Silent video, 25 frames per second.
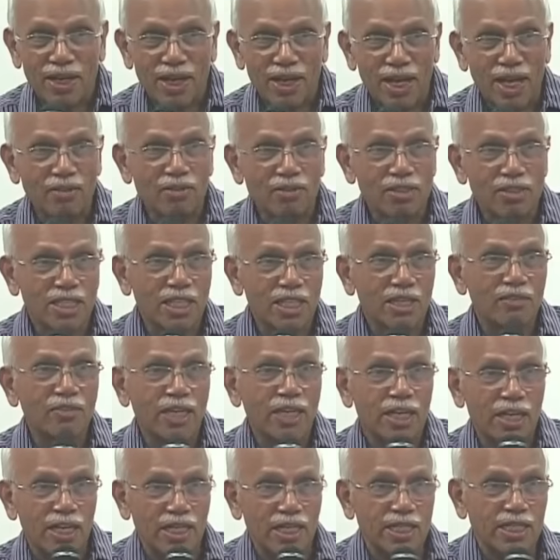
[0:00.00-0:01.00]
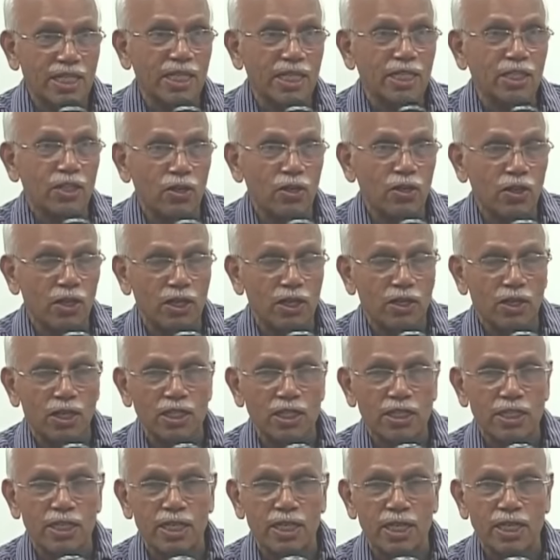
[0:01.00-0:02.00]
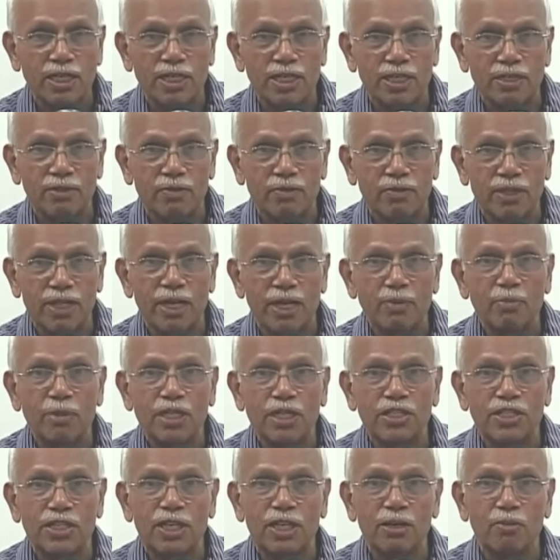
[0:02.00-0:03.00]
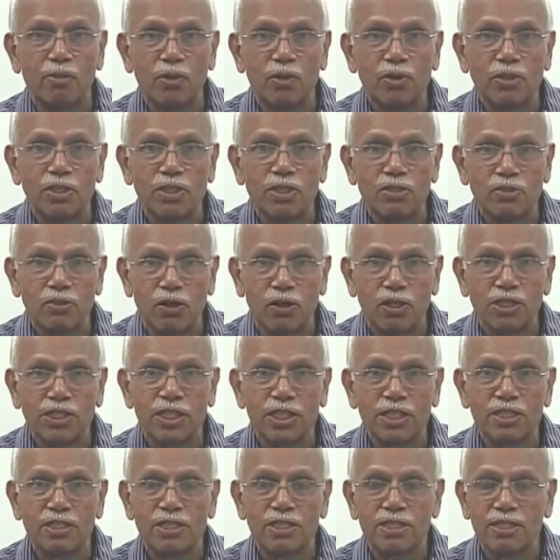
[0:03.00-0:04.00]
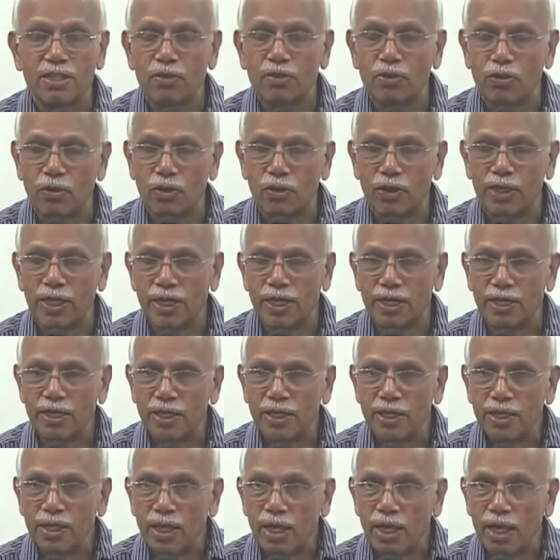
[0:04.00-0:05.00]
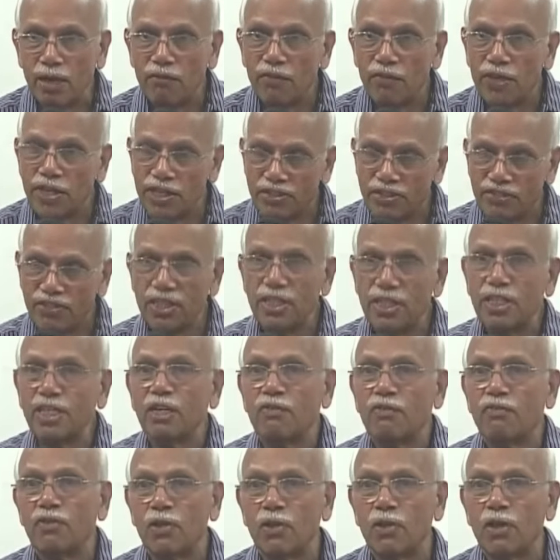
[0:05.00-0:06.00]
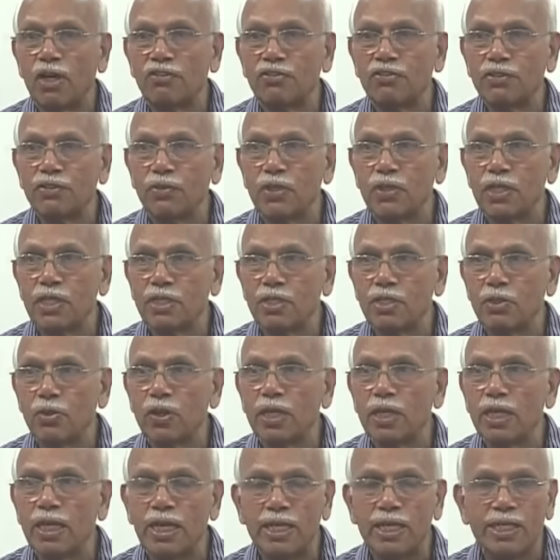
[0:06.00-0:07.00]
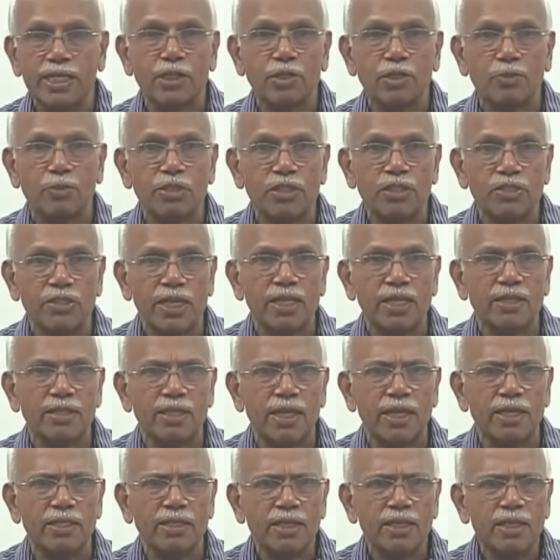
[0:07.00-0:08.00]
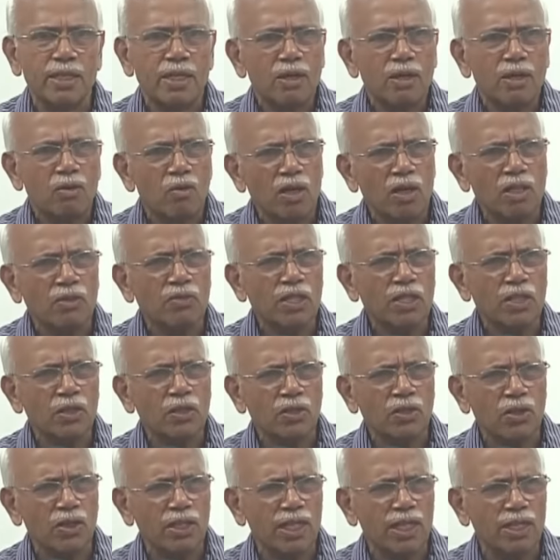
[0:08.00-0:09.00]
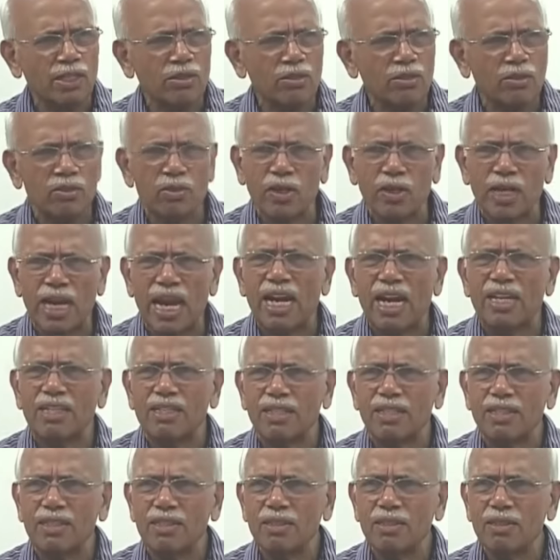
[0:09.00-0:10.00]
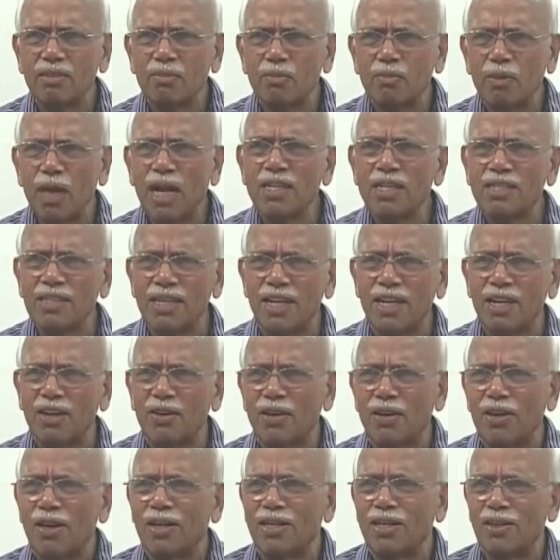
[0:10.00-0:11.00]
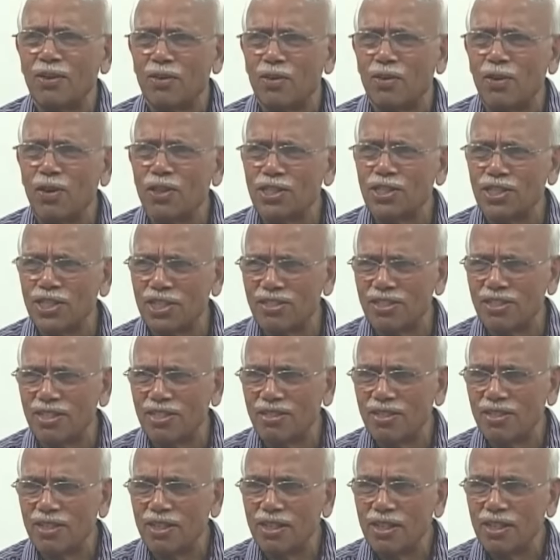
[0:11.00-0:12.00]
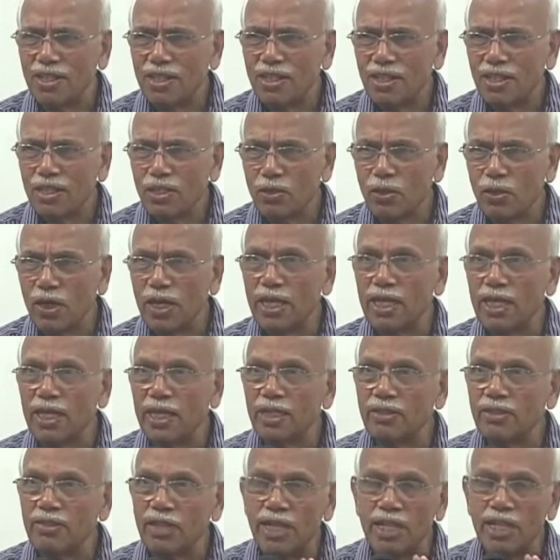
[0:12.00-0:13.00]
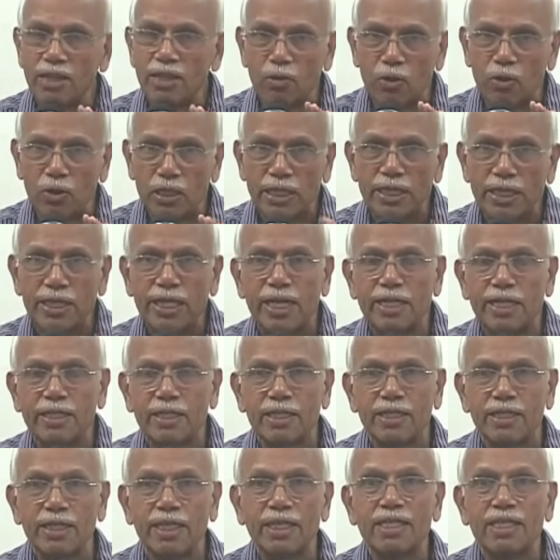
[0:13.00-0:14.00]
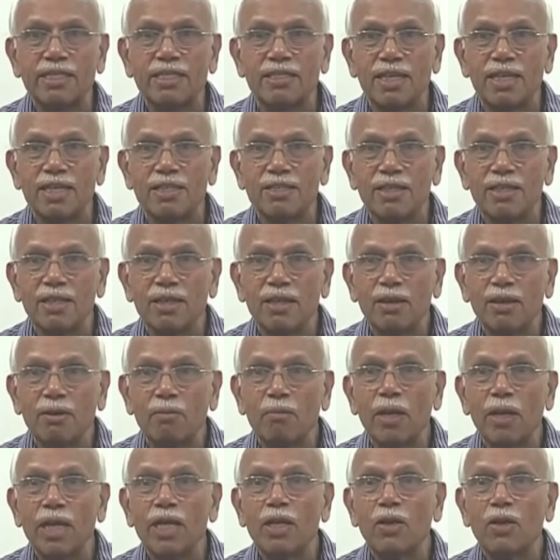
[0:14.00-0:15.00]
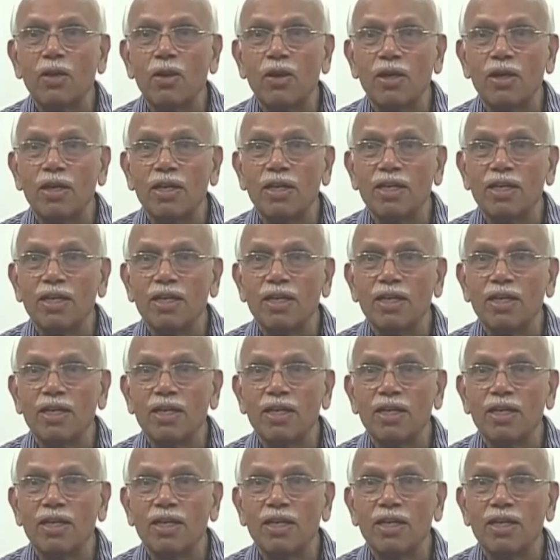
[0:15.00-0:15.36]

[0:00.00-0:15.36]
I was giving a lecture in the Royal College in London where I mentioned about this consciousness and talking. A very senior fellow afterwards wrote a letter to me saying that, what were you talking through your hat? Plants can't have consciousness. So I sent him all the data. Then he says, my God,